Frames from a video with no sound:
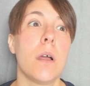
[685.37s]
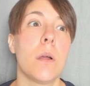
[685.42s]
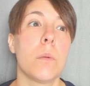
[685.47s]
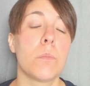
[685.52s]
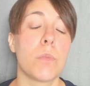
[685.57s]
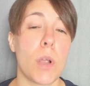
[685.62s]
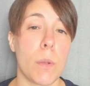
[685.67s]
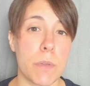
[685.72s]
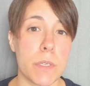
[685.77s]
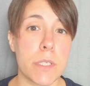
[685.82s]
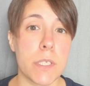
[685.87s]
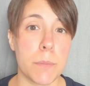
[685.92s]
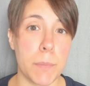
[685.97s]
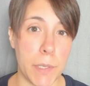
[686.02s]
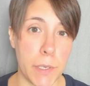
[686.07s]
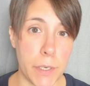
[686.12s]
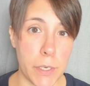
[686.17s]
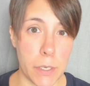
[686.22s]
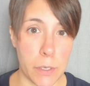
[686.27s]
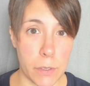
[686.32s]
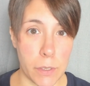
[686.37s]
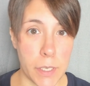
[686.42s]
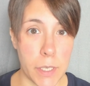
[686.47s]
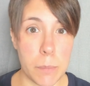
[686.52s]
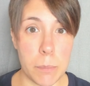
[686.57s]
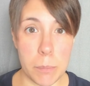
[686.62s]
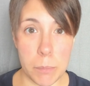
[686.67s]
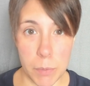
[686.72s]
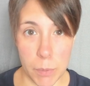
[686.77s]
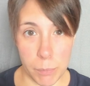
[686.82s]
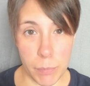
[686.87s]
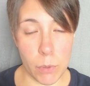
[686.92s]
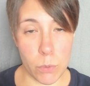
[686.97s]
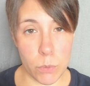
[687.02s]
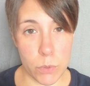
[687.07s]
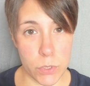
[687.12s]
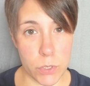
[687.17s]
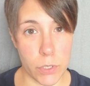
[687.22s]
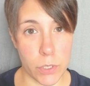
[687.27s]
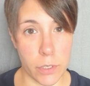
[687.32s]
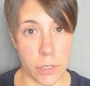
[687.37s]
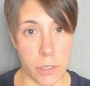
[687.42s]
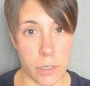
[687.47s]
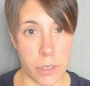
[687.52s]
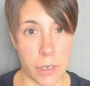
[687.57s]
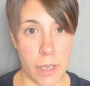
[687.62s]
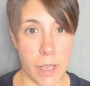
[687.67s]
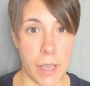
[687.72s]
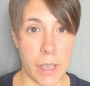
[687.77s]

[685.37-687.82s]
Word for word: promised to marry her. He proposed to her,